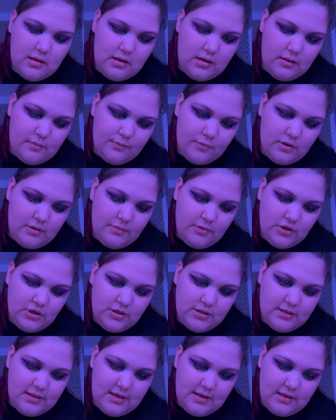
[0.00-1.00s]
I'll probably
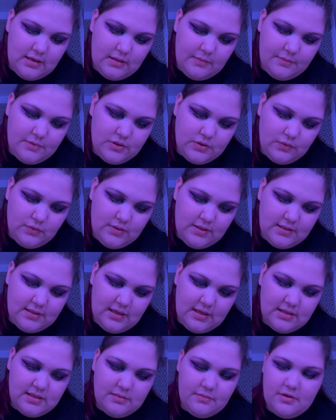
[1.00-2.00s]
just end up
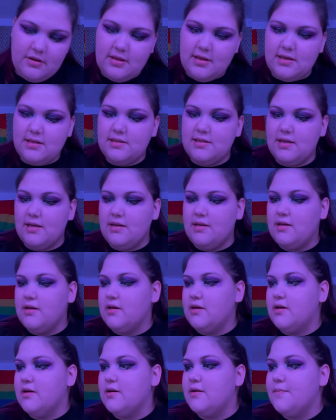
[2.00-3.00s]
squeezing some of this in
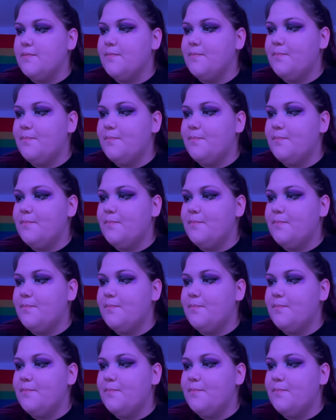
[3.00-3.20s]
here